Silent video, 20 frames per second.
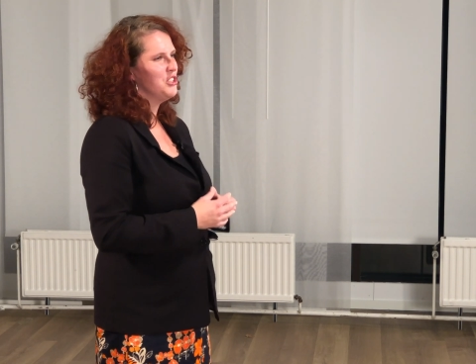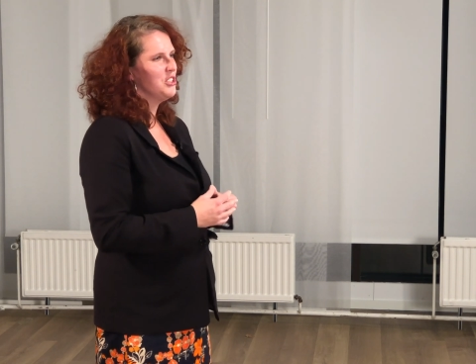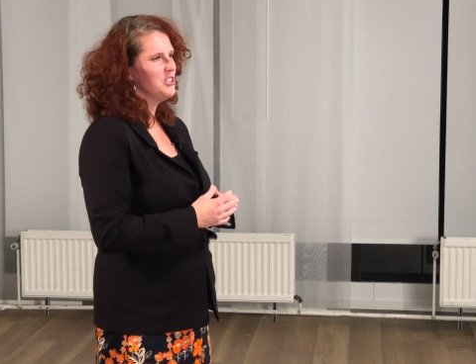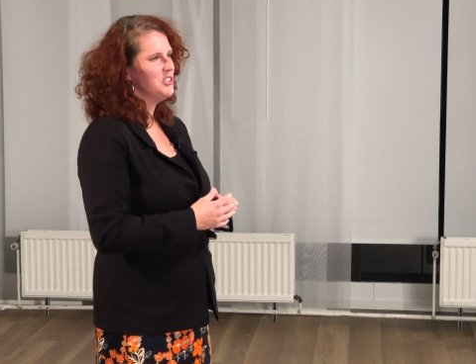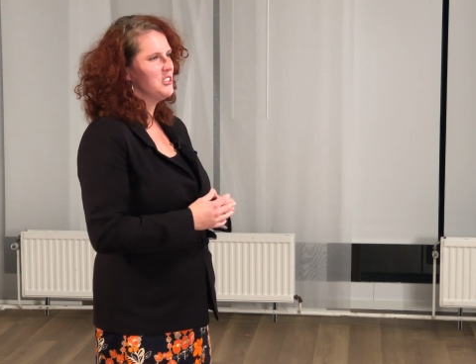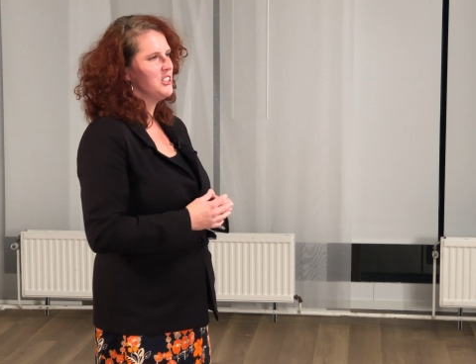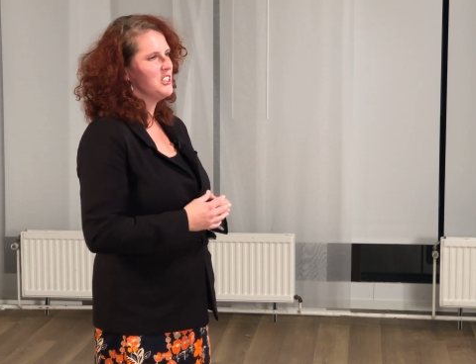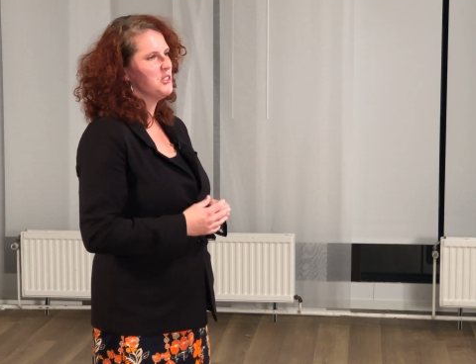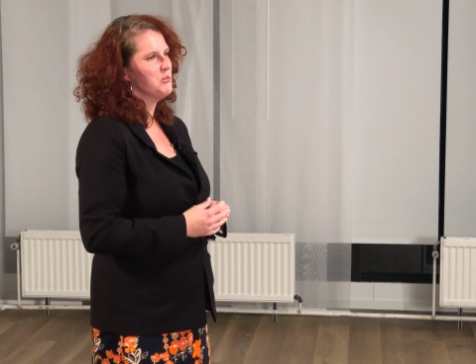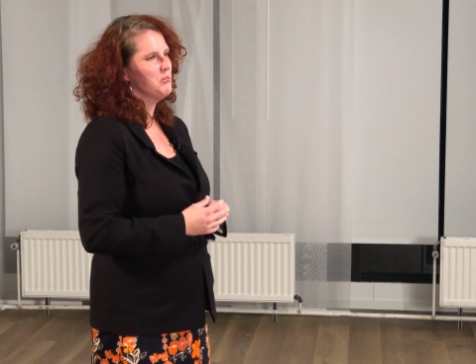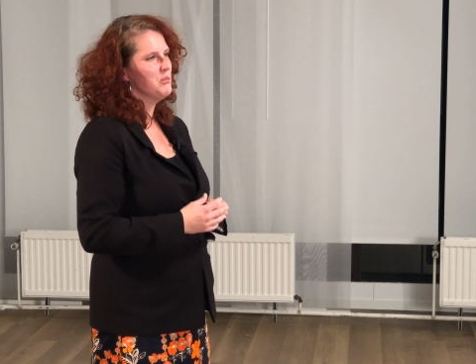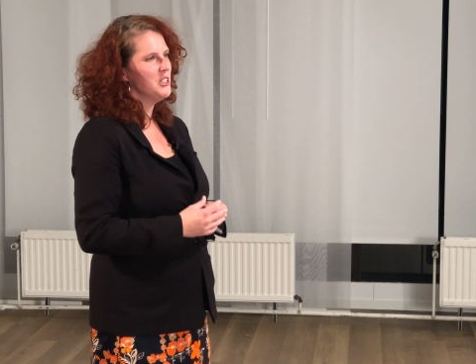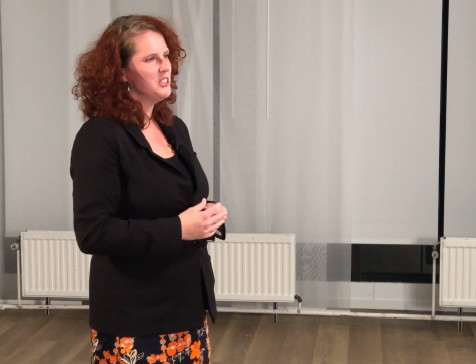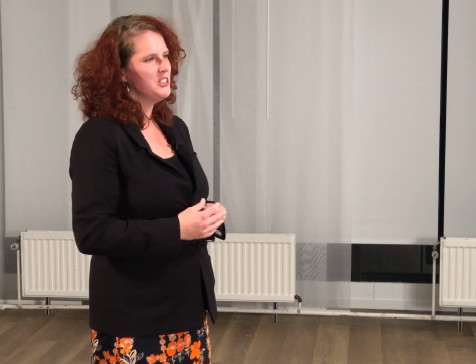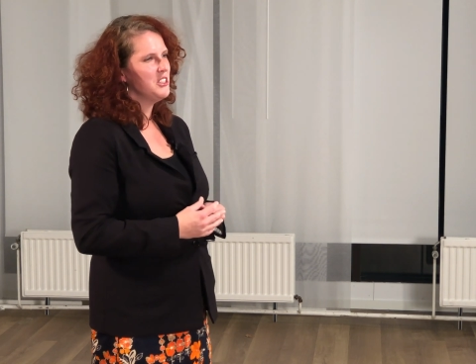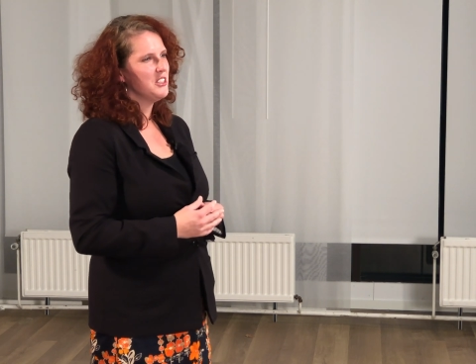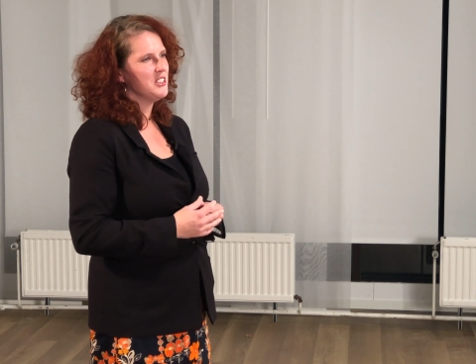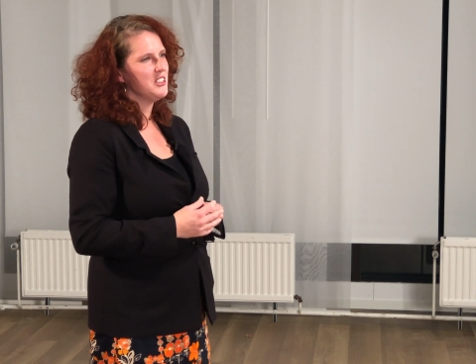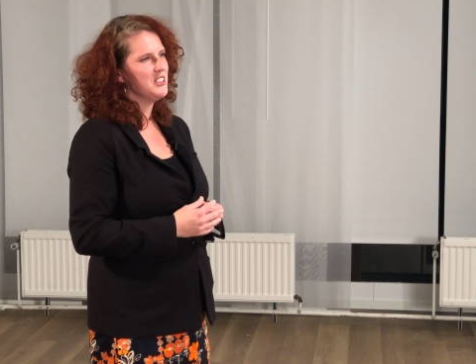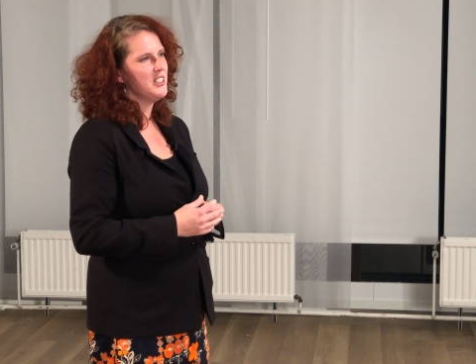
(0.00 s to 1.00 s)
just as
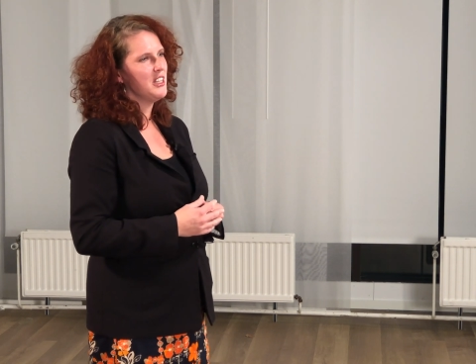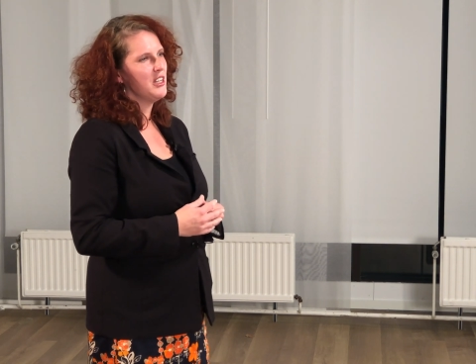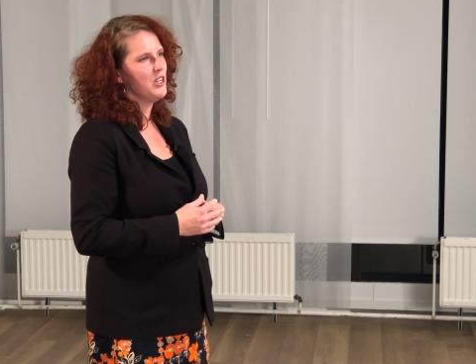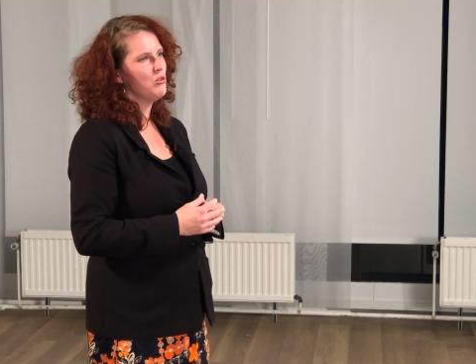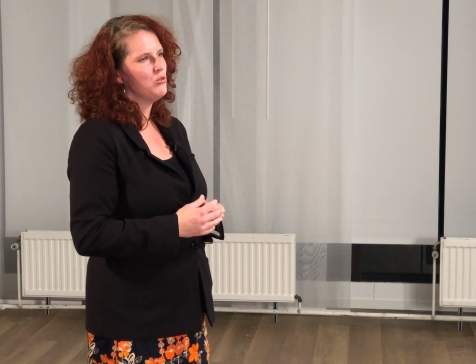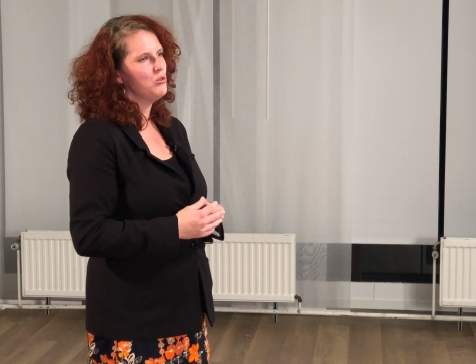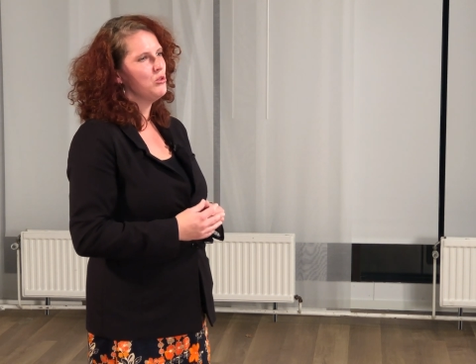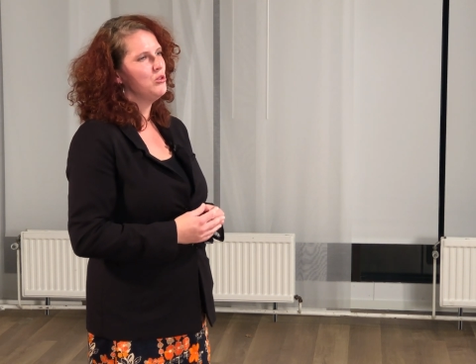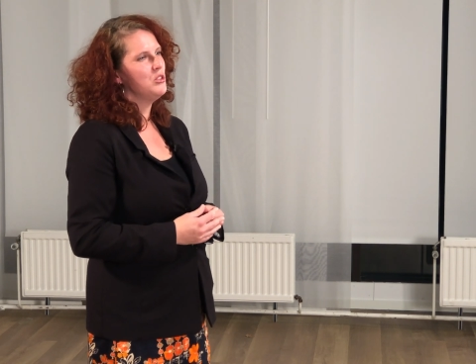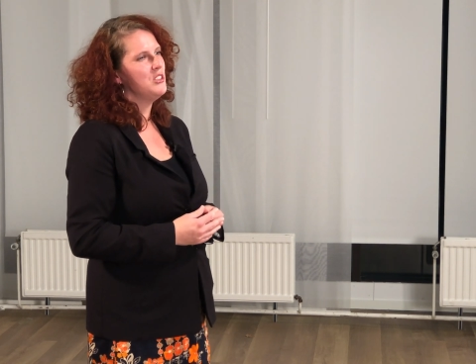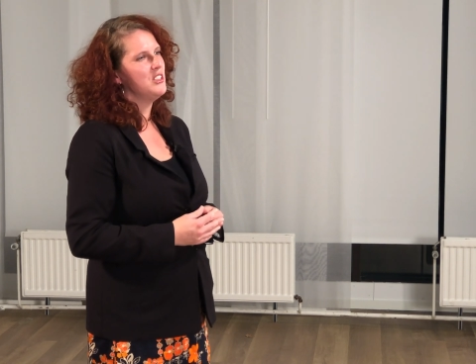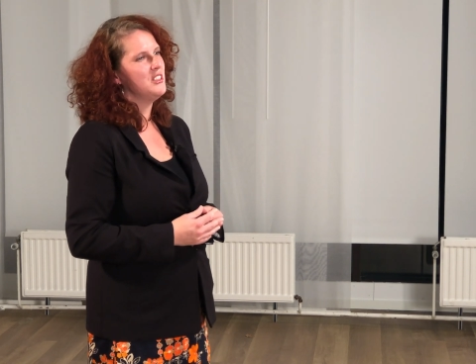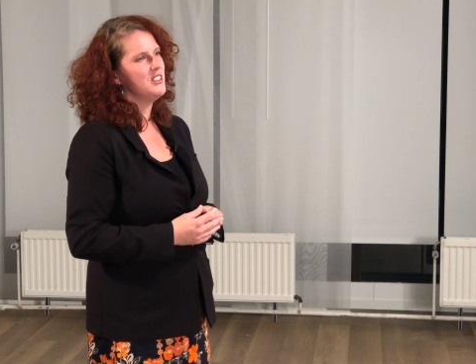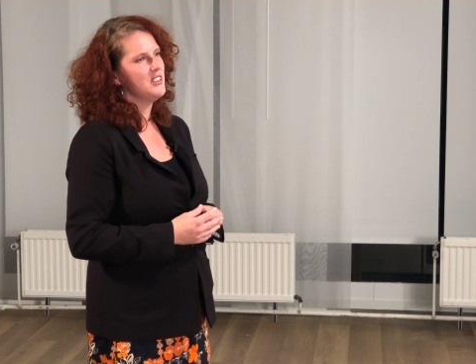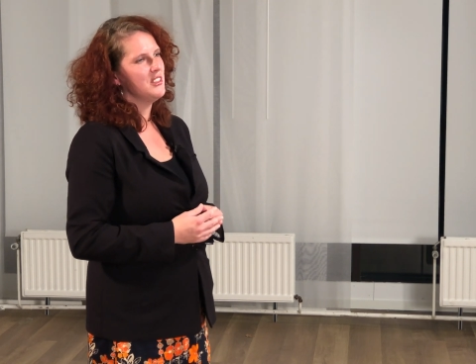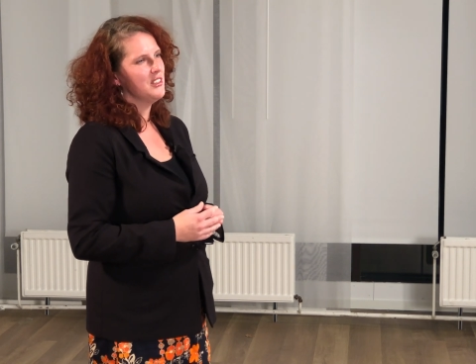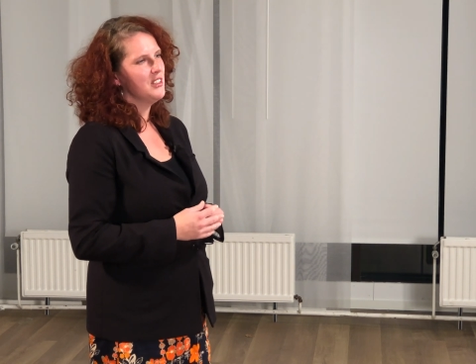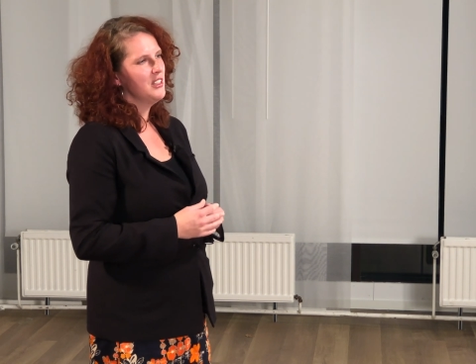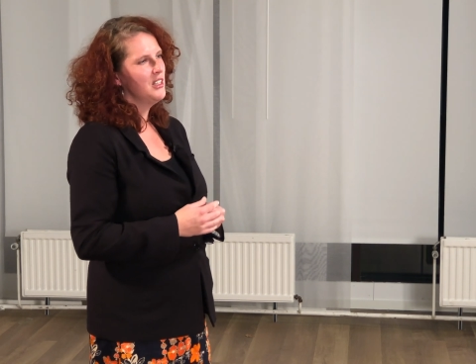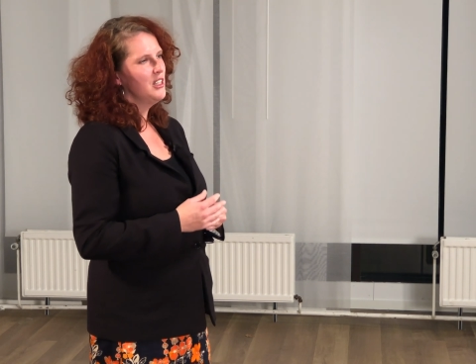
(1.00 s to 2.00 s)
much as they are rooted
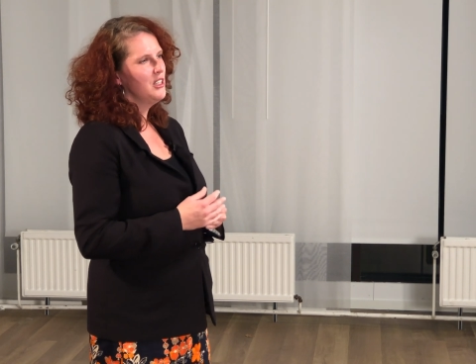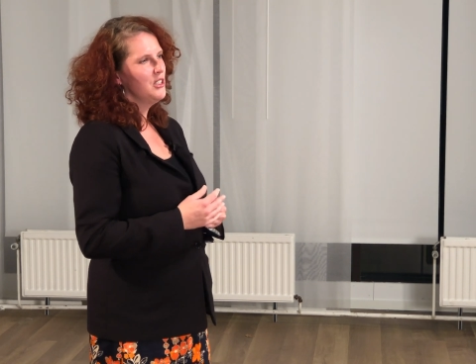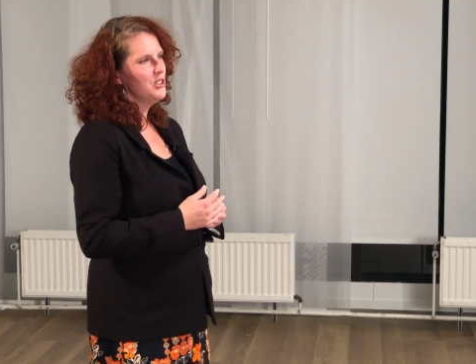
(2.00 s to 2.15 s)
in